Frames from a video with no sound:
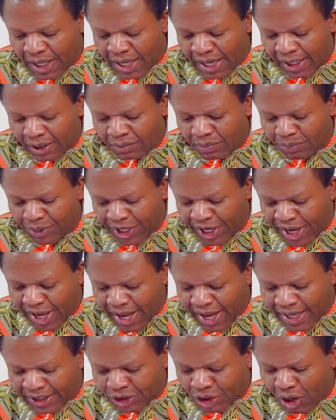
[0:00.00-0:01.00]
and
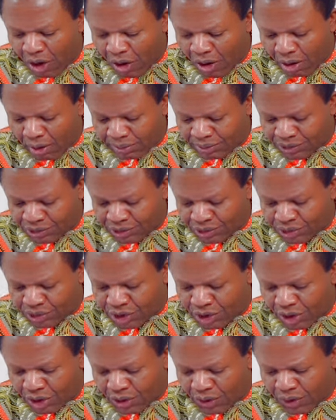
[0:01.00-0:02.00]
bears herbs